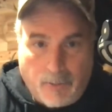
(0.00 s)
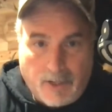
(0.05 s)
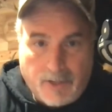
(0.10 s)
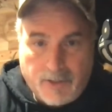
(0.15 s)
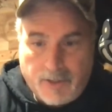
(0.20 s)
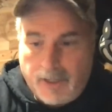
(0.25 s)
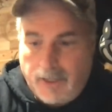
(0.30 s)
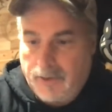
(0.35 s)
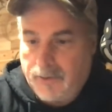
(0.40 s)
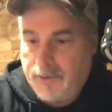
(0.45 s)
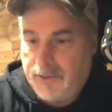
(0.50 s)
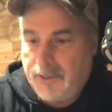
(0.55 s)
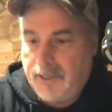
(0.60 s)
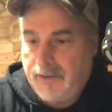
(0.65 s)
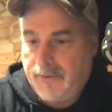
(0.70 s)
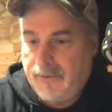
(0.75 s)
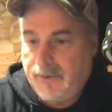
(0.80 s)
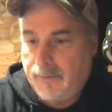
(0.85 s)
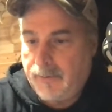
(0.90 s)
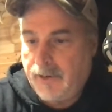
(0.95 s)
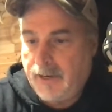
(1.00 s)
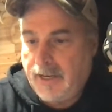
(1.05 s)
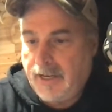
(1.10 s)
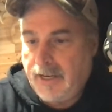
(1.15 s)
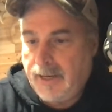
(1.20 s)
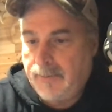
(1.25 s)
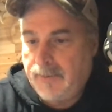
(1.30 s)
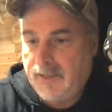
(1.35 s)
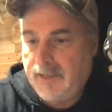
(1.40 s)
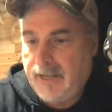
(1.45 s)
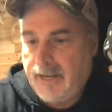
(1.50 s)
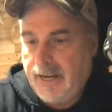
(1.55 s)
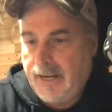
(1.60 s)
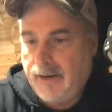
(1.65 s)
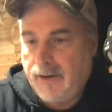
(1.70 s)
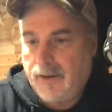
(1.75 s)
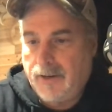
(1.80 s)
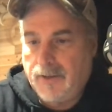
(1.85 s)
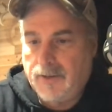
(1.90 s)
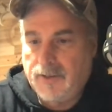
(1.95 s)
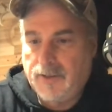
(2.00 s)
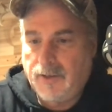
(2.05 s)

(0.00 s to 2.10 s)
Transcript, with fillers: bunch of other stuff to bring you up to date on.